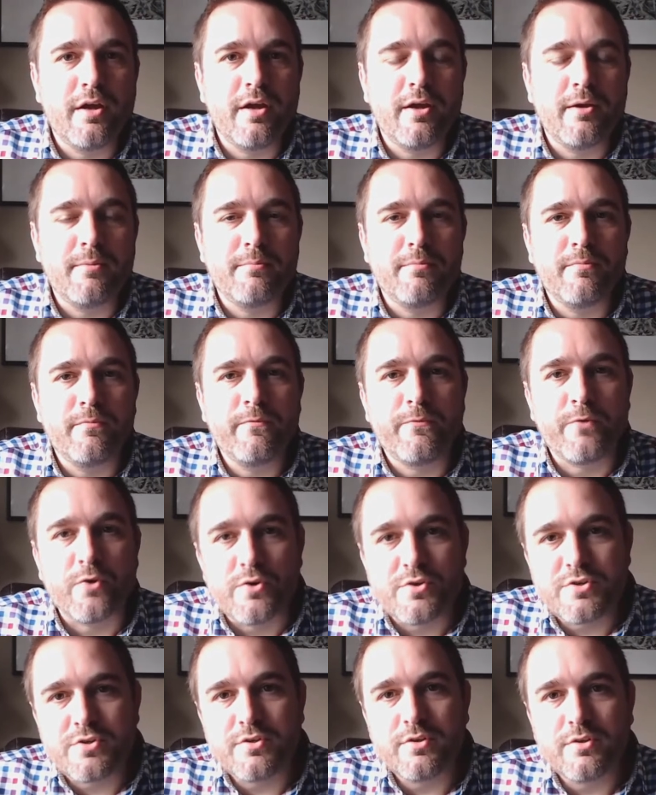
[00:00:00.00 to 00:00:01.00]
Uh,
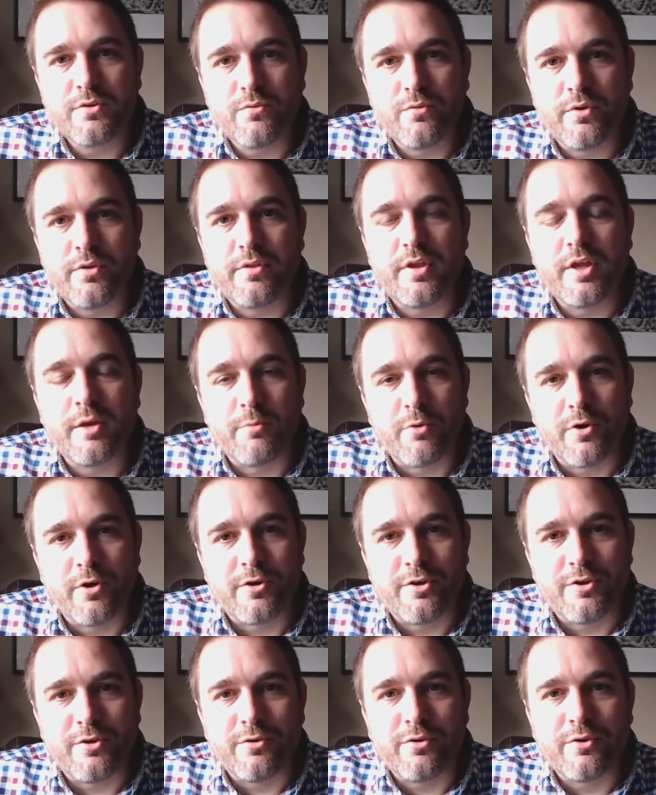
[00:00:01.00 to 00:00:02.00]
first with
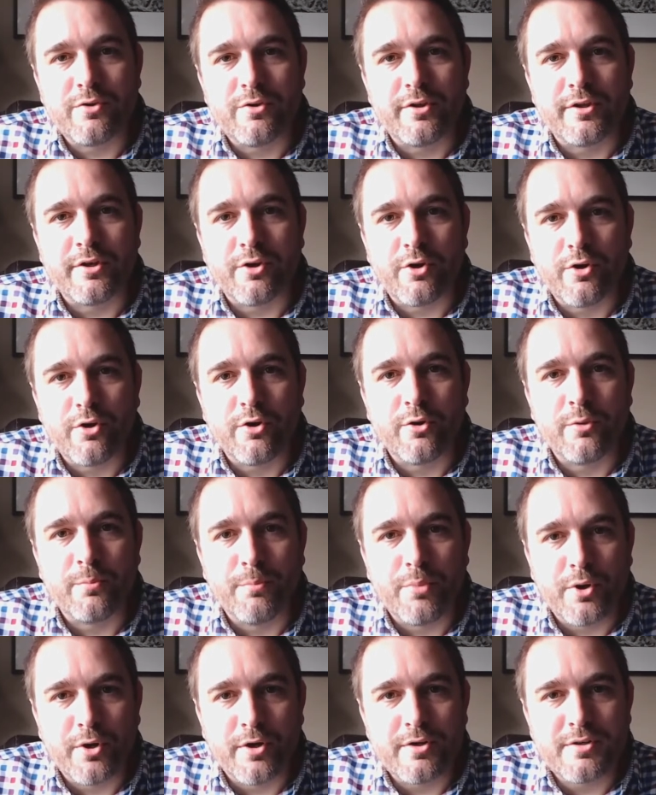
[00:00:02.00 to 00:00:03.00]
Eberhard Jungel and Karl
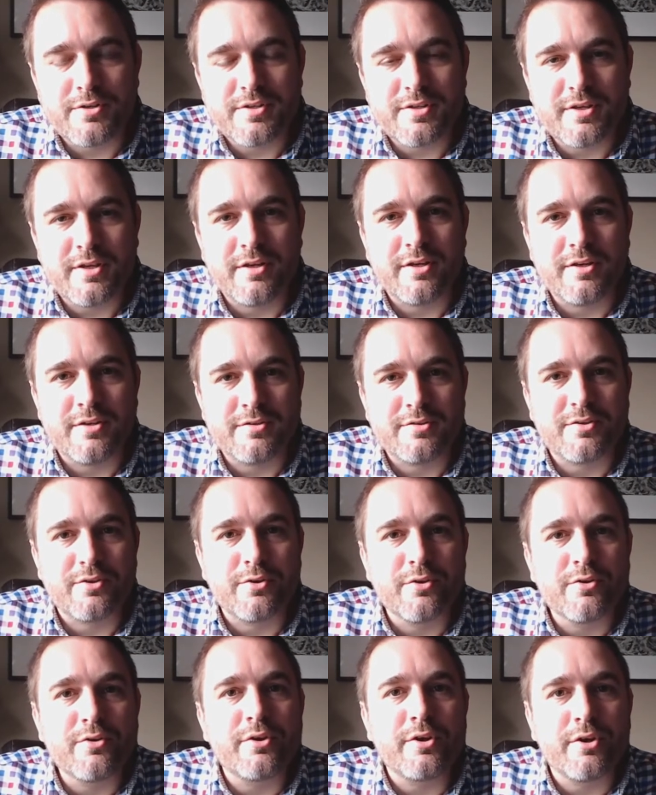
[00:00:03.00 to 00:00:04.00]
Barth in his
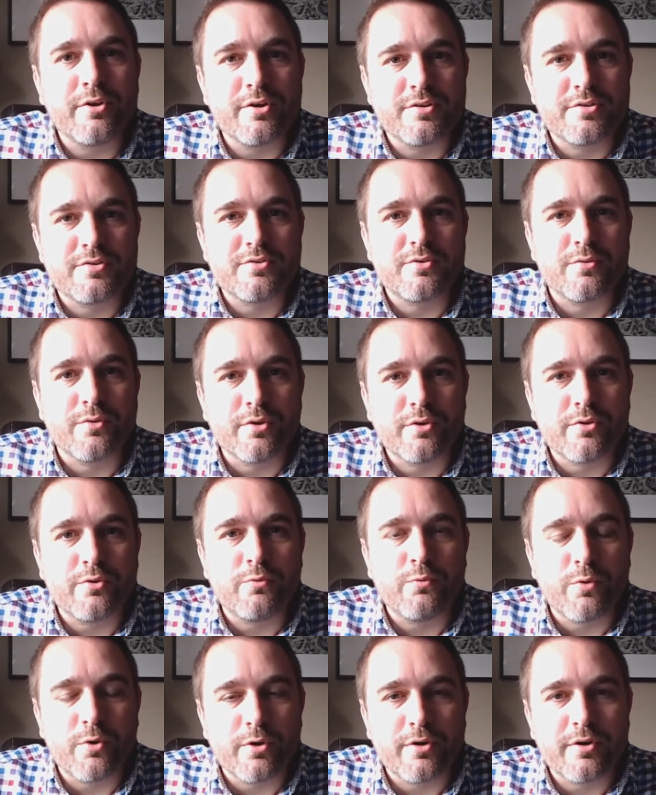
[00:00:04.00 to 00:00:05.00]
earlier
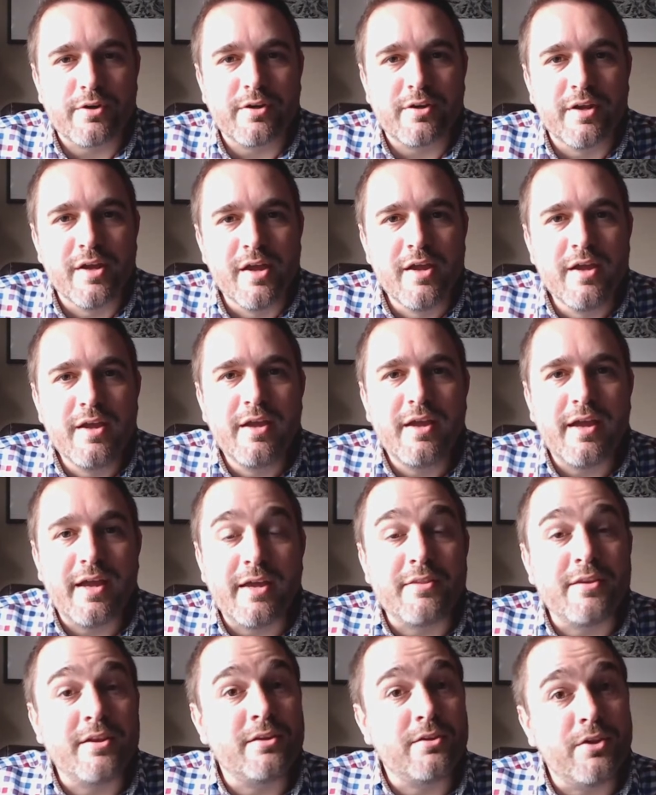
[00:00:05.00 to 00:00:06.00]
historical work,
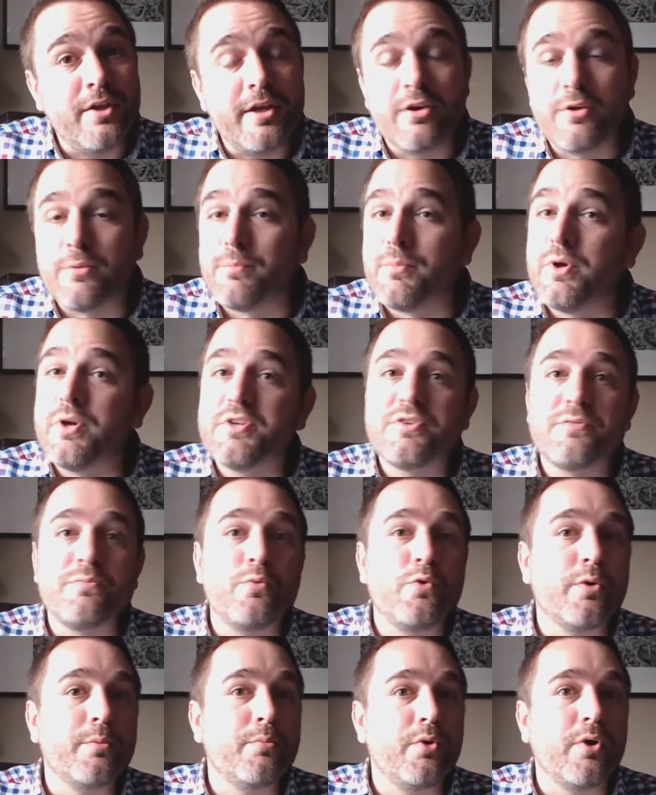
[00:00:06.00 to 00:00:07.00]
and then later much
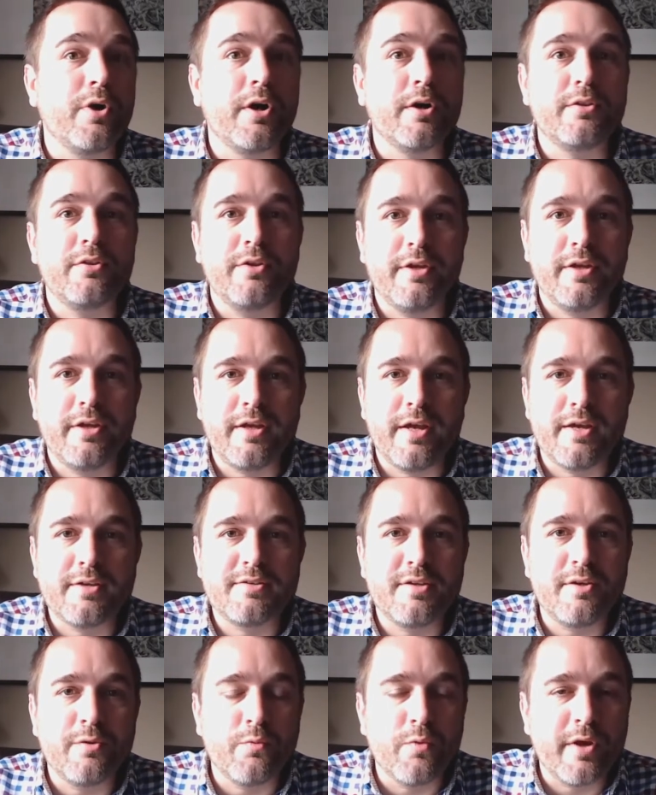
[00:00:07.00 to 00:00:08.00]
more broadly
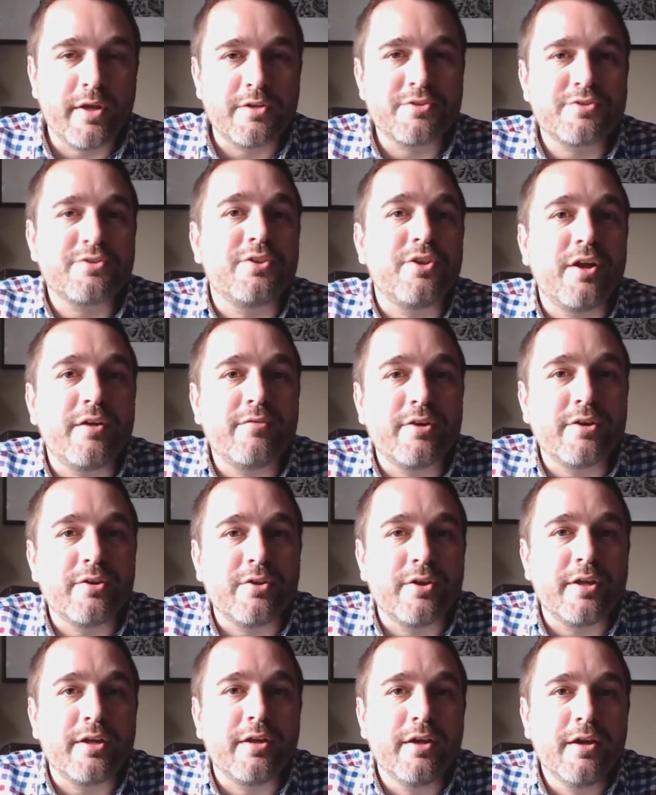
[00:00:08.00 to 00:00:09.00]
as he ranged
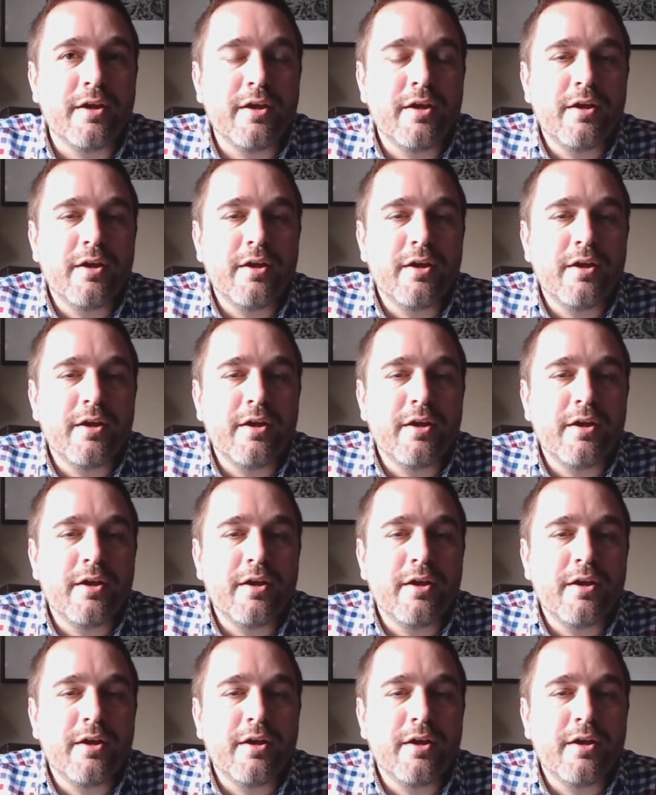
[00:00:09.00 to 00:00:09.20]
lovingly